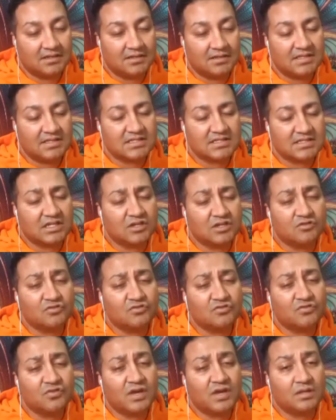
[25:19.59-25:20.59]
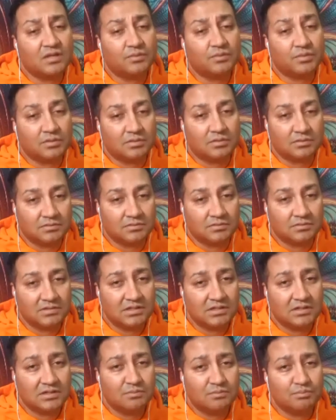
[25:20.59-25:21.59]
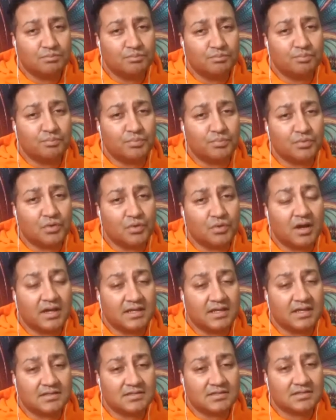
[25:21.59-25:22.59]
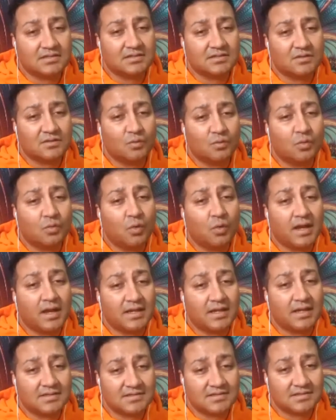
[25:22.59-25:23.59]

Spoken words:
this incredible, bright, white,